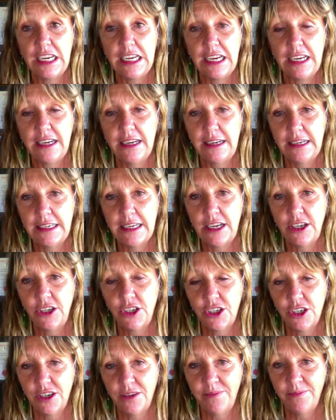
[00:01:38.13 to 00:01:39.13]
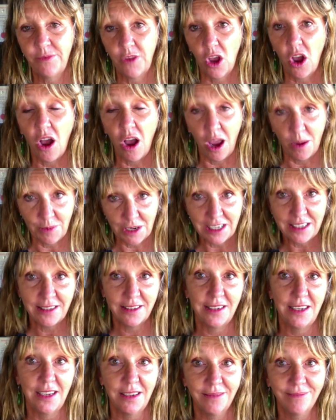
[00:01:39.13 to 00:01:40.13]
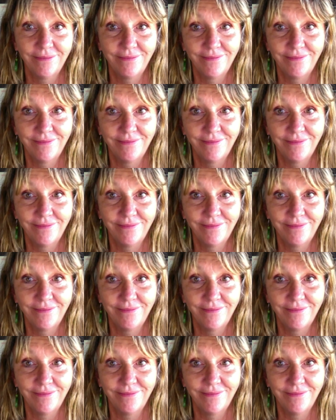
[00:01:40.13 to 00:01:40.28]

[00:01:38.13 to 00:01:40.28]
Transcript: needed attention, I'm listening.